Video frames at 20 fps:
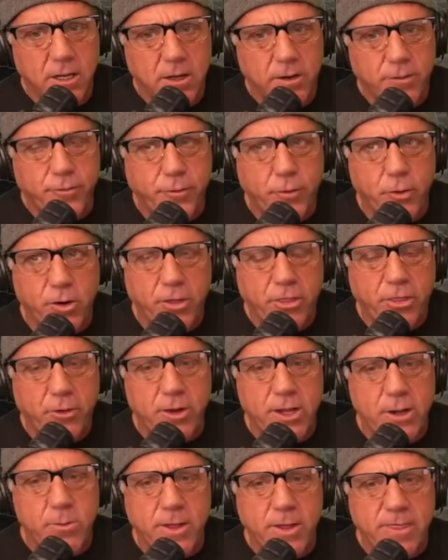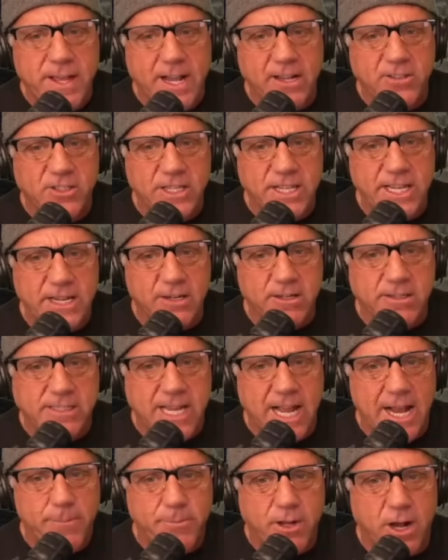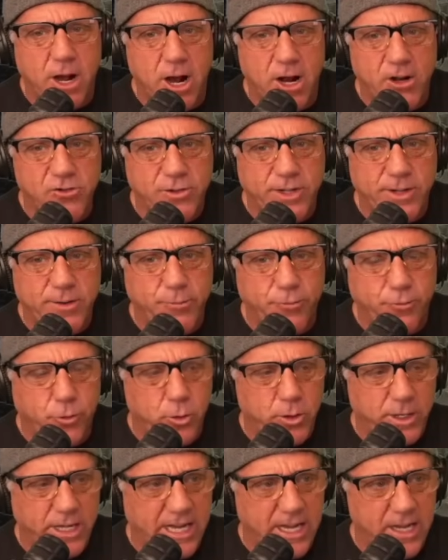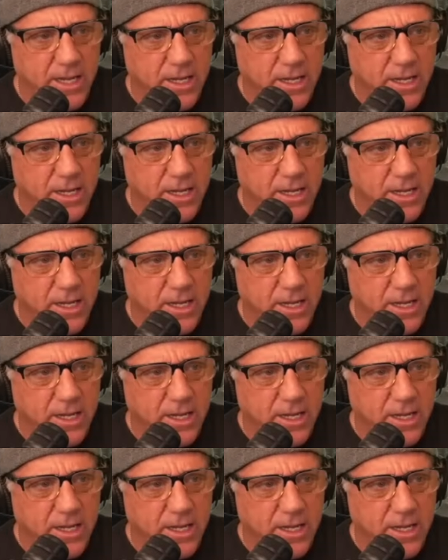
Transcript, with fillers: for 31,000 years times 140,